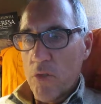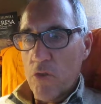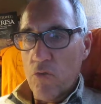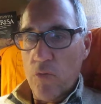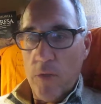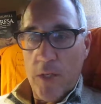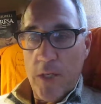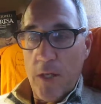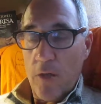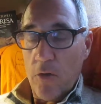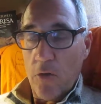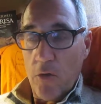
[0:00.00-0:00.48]

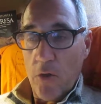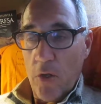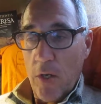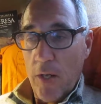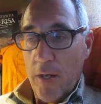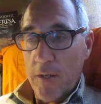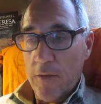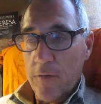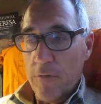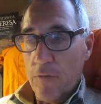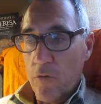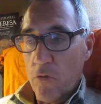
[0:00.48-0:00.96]
we can
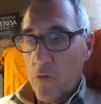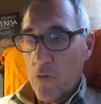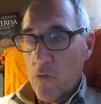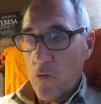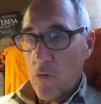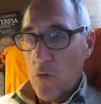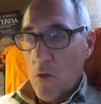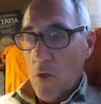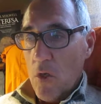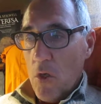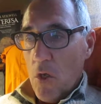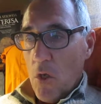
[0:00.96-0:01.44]
organize for
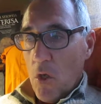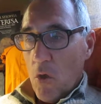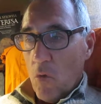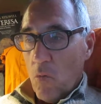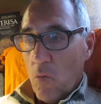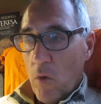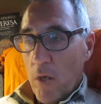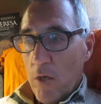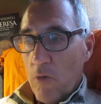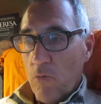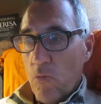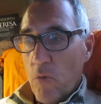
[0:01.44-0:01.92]
you
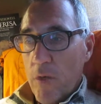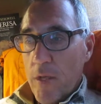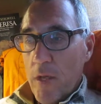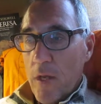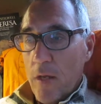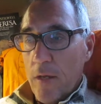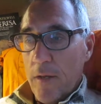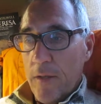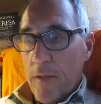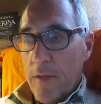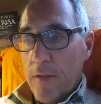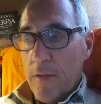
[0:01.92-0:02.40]
while we
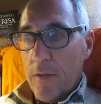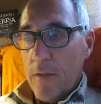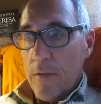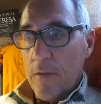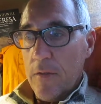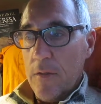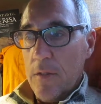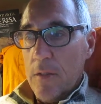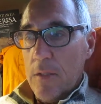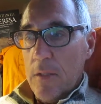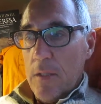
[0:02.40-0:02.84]
are here.